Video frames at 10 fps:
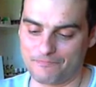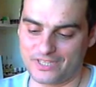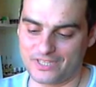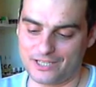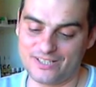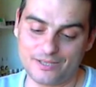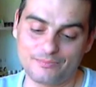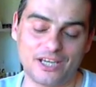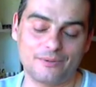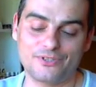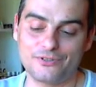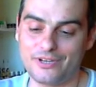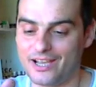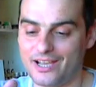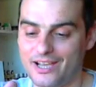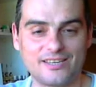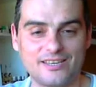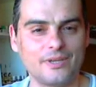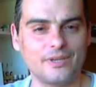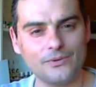I mean, sometimes you guys
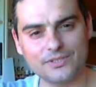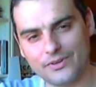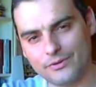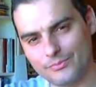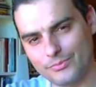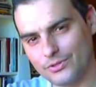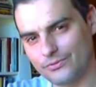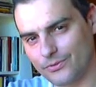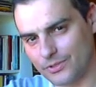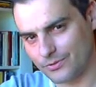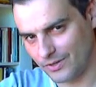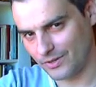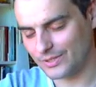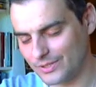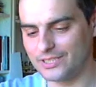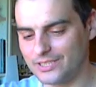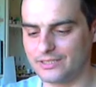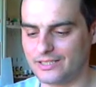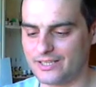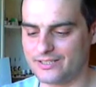saying, oh, it's very beautiful, it's very well done,
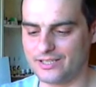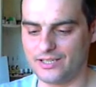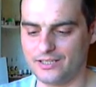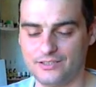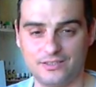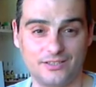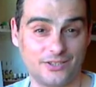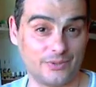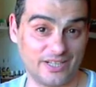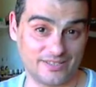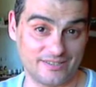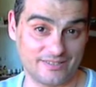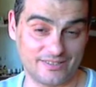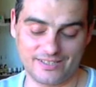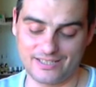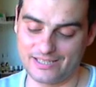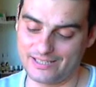and I say, no, it isn't.